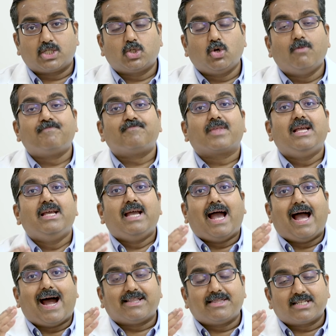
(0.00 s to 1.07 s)
So
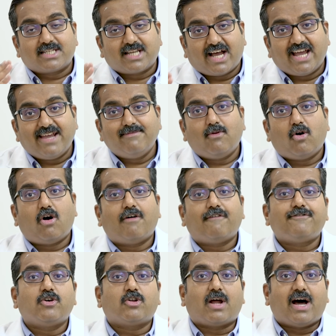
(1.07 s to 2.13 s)
at the time
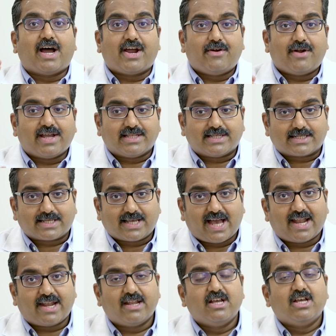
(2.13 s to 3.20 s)
of your iodine
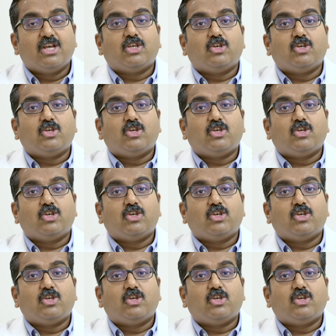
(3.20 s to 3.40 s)
scan,